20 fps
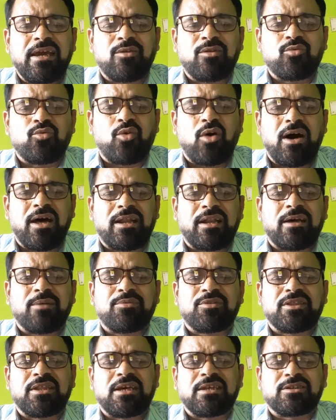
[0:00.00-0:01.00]
And one
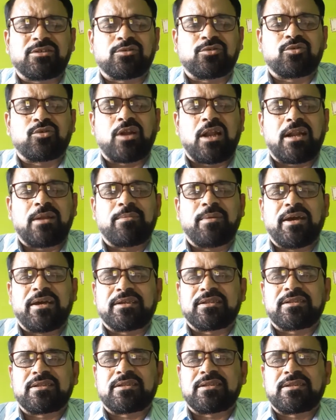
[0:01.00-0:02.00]
of such rural
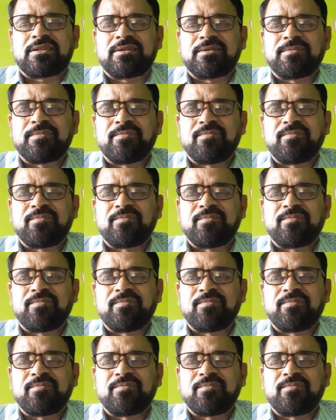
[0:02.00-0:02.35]
banks